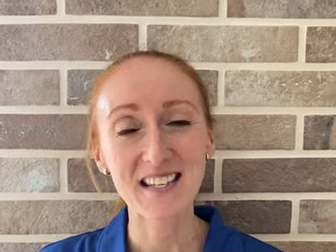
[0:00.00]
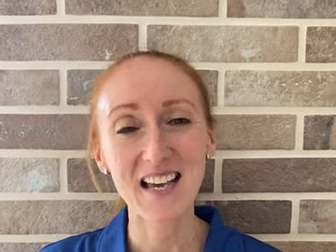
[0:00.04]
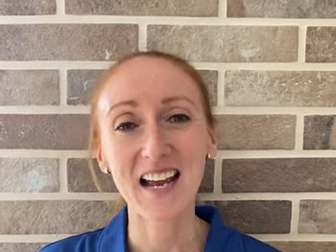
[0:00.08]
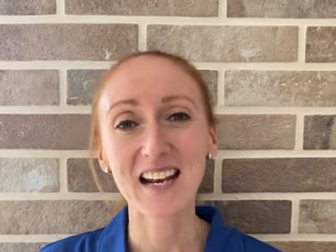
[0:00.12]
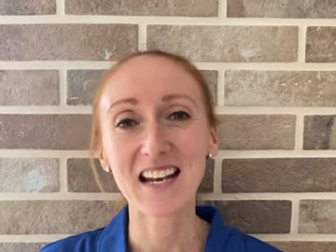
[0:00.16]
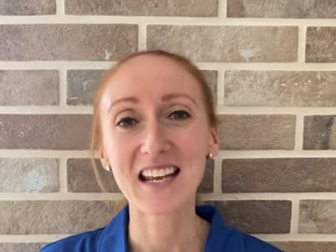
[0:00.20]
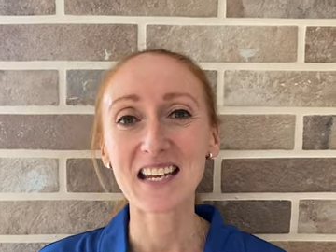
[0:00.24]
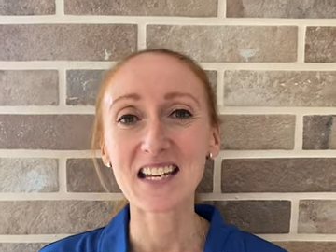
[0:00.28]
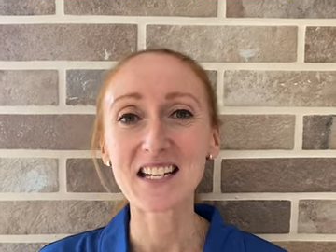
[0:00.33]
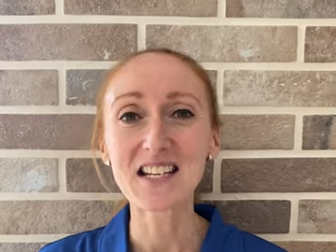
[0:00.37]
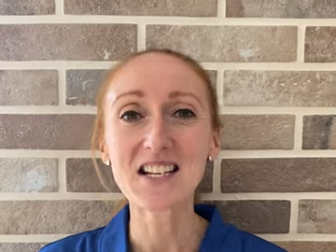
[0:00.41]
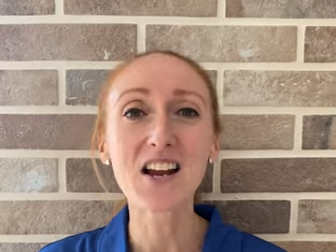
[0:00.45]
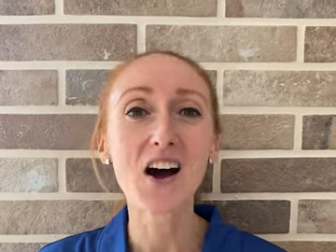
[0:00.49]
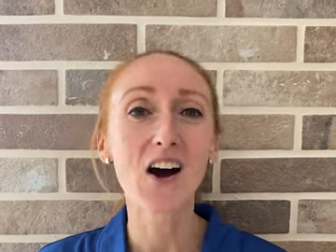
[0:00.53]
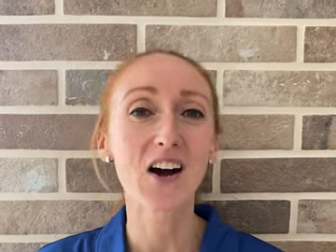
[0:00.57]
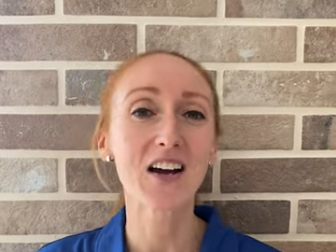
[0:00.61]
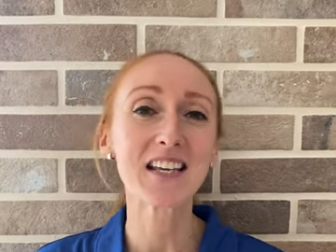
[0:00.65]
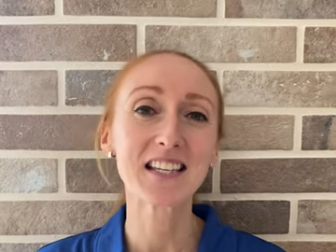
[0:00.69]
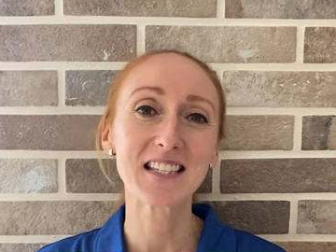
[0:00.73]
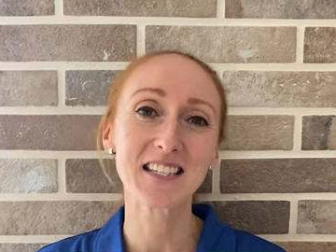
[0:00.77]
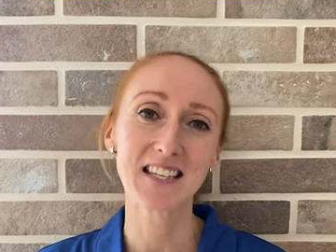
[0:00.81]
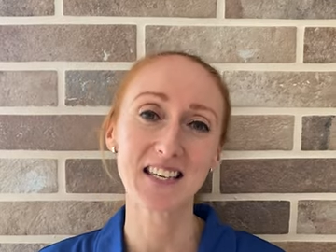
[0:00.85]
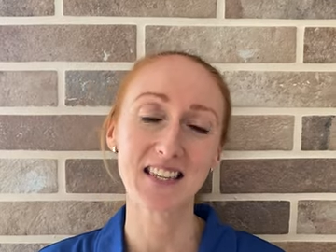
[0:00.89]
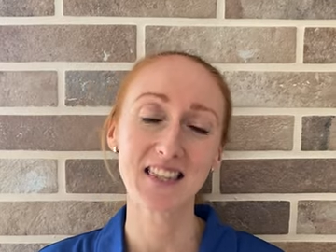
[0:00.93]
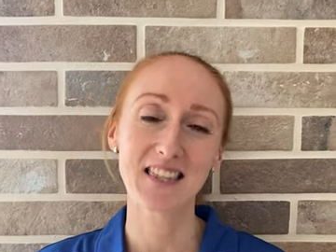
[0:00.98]
and
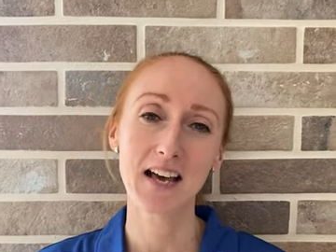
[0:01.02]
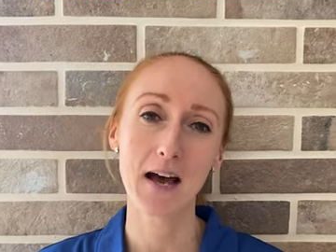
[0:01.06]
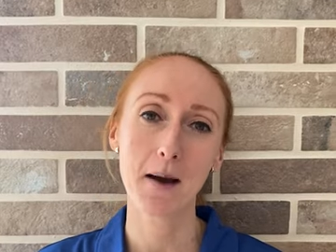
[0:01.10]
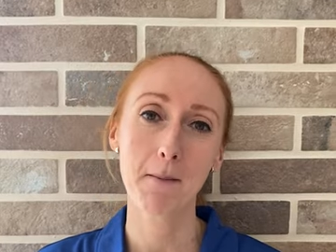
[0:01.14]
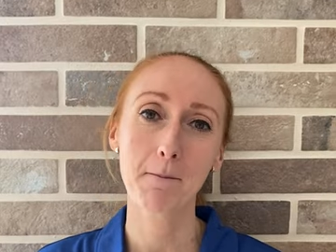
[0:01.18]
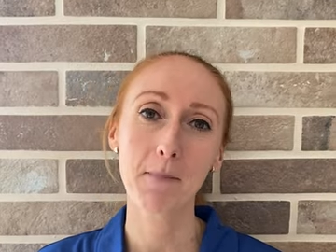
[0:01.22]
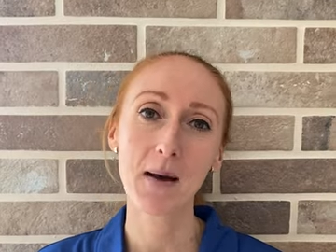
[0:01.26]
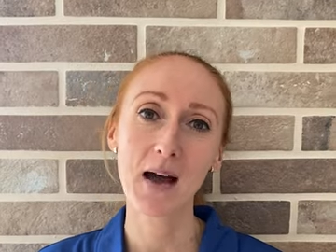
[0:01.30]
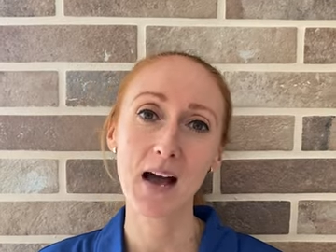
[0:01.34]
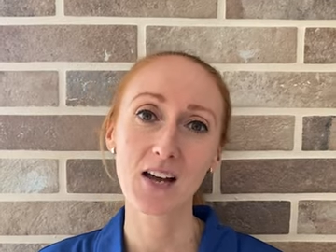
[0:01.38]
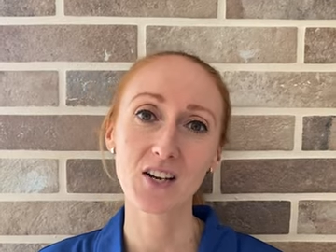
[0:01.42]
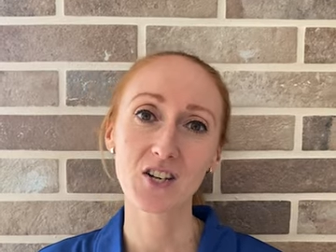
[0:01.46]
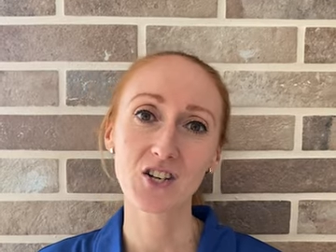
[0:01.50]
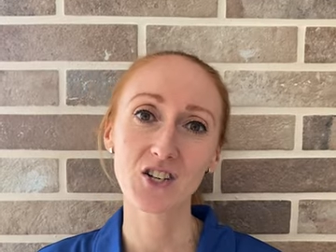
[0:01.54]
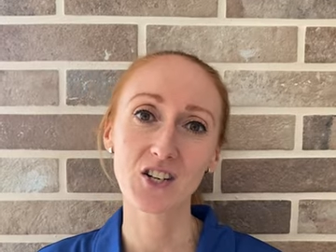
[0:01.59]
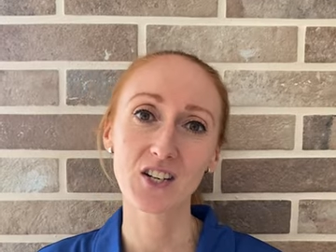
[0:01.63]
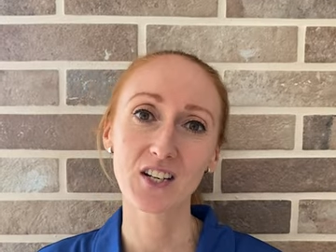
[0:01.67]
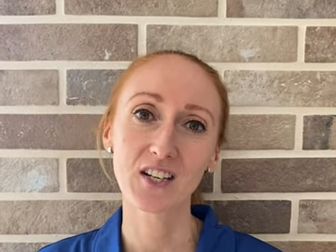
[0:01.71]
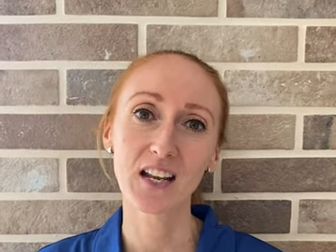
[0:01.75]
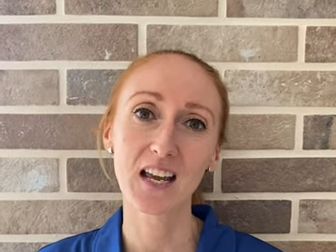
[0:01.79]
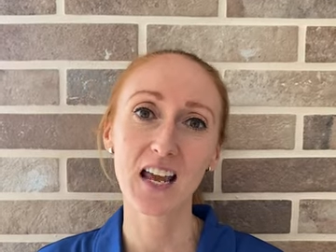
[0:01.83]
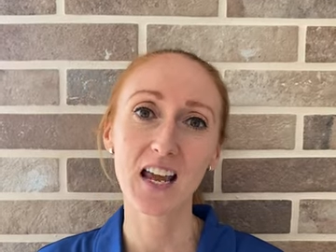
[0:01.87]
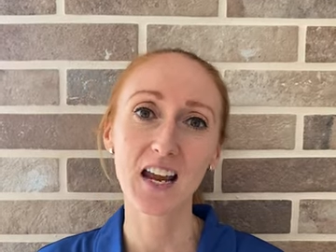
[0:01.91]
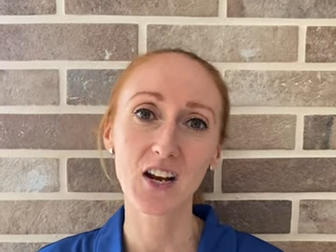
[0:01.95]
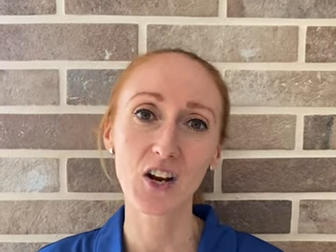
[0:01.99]
igniting that
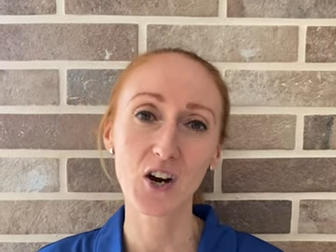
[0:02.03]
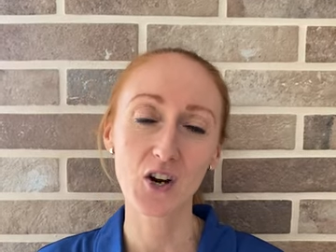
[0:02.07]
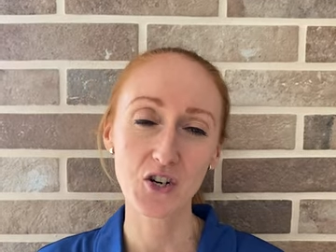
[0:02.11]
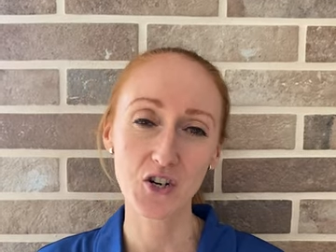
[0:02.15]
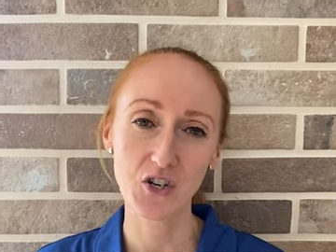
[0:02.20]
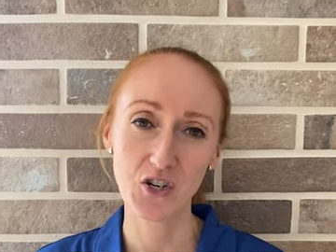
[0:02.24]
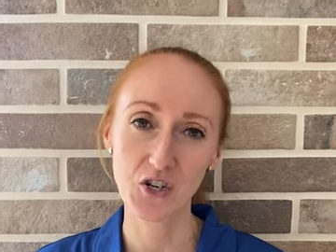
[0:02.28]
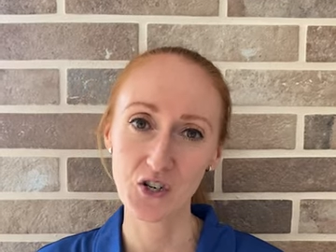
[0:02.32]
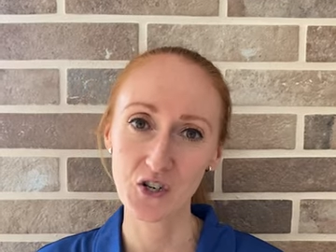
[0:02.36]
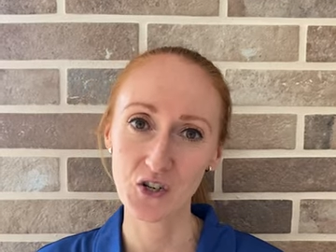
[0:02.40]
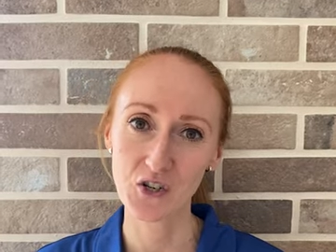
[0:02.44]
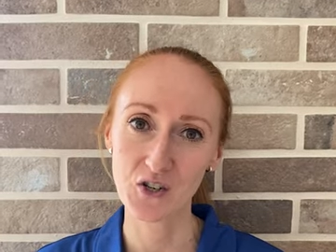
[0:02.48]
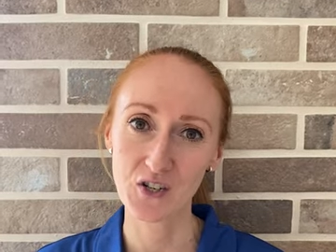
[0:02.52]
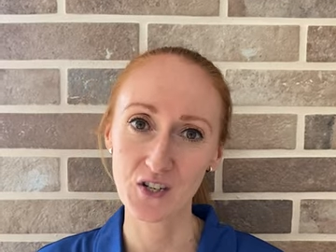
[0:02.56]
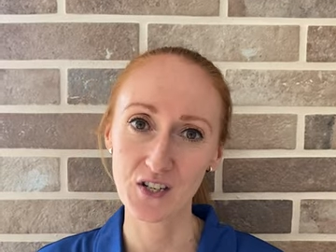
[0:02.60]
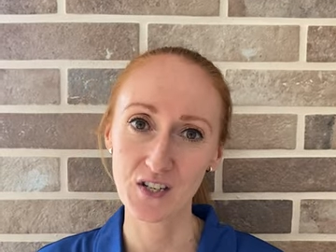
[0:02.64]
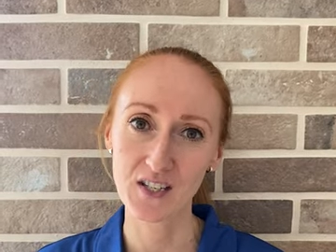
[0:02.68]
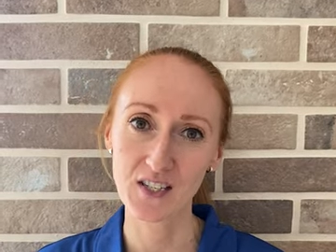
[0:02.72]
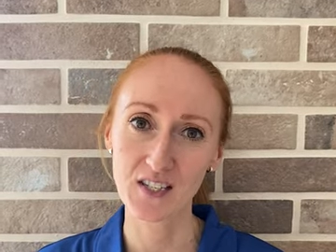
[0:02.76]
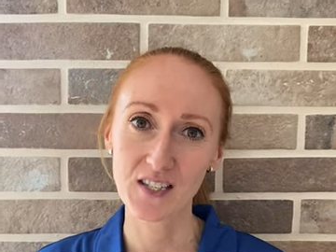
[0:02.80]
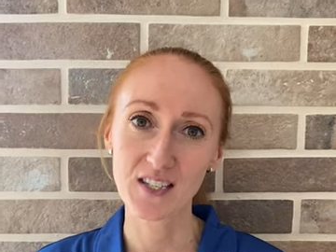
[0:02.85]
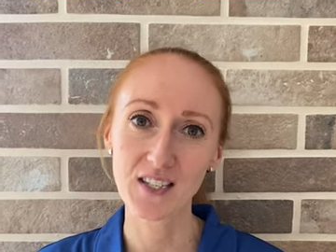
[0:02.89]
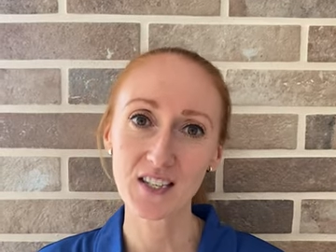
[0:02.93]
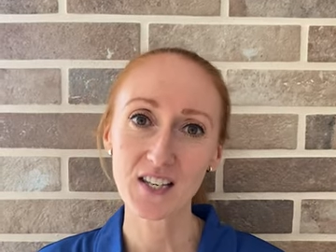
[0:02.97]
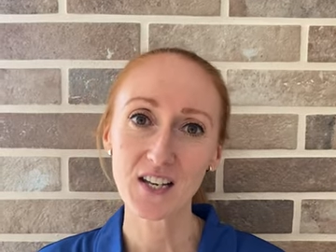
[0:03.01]
passion in our
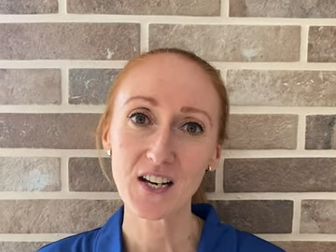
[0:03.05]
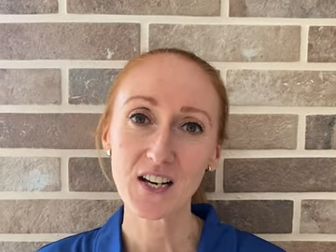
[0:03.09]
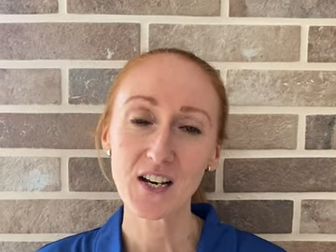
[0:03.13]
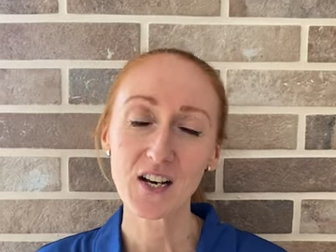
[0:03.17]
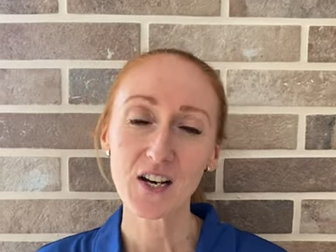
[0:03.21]
students